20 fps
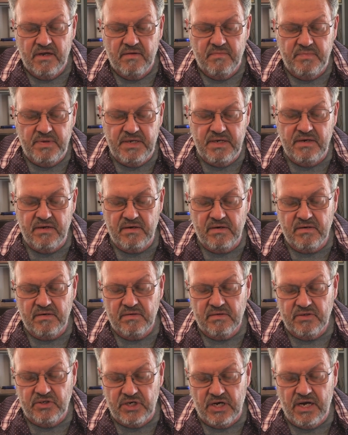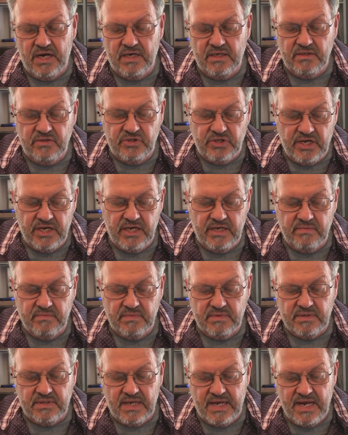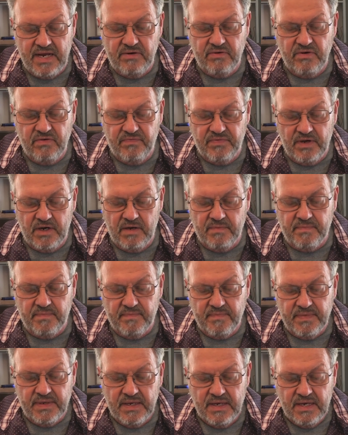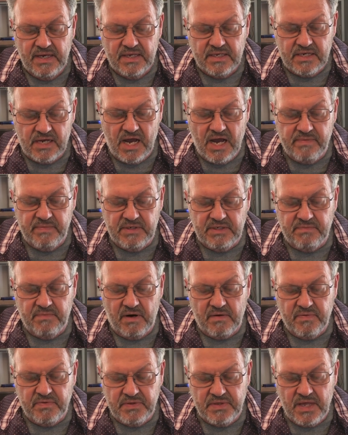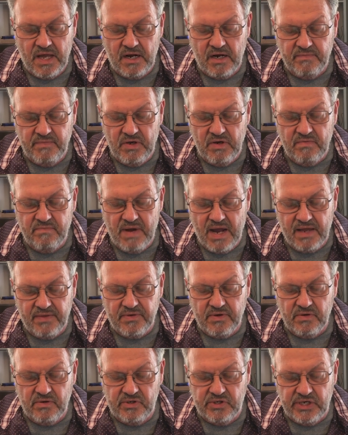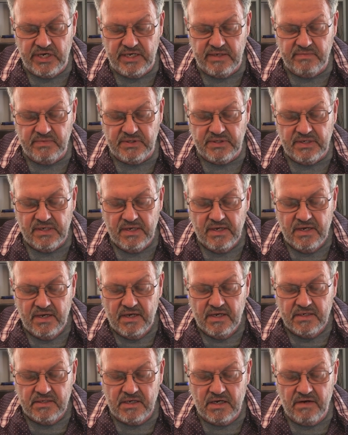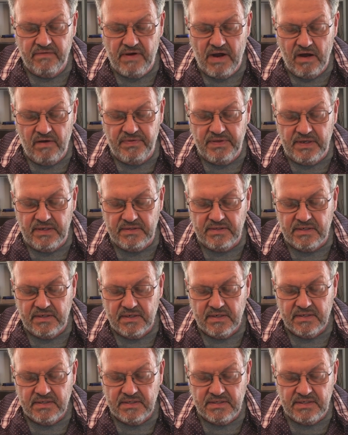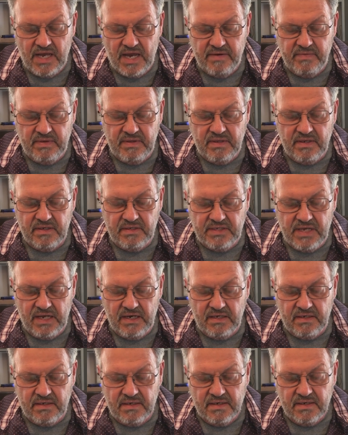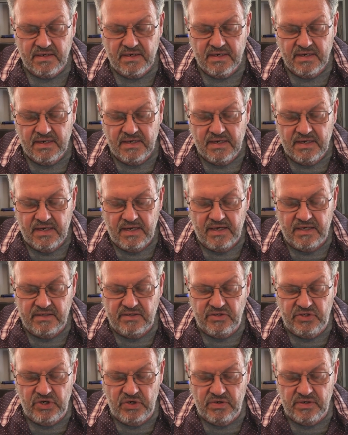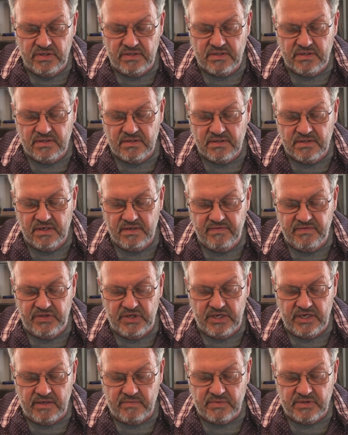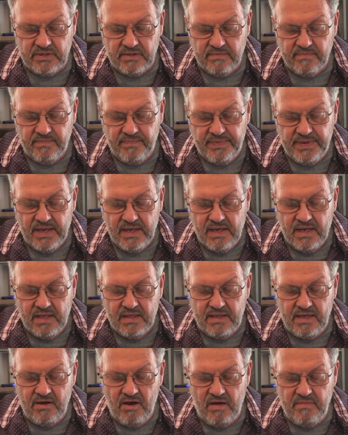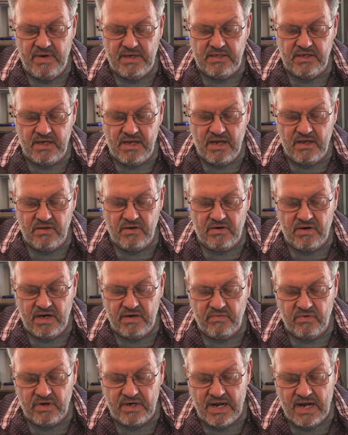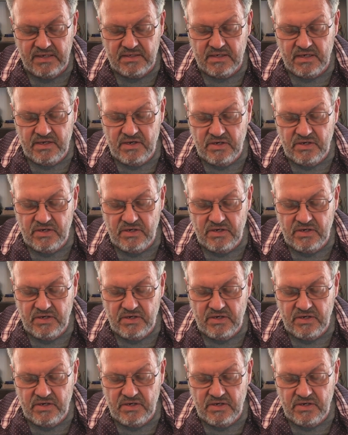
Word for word: Peter, John, James, Andrew, Philip, Thomas, Bartholomew, Matthew, James, son of Alphaeus, Simon the Zealot, and Judas, son of James. They all met together and were constantly